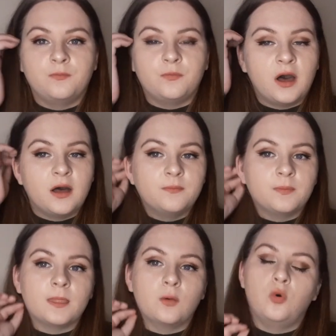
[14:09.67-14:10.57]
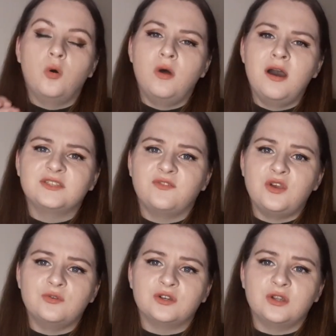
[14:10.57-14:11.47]
but what works for
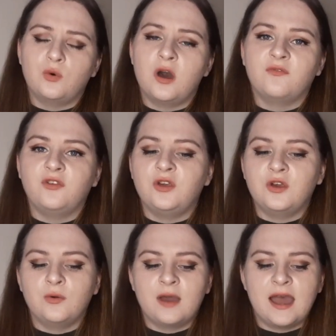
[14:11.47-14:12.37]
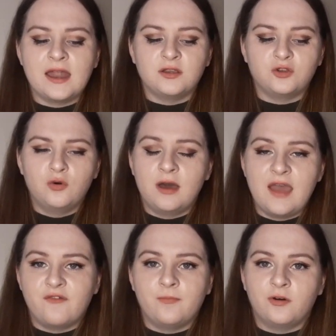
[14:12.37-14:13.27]
you is going to work for you, and not
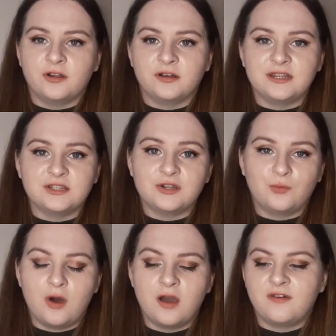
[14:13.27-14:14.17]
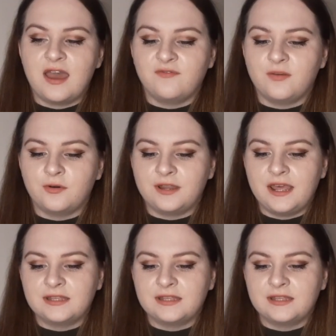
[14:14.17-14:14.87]
every product is going to work for everybody.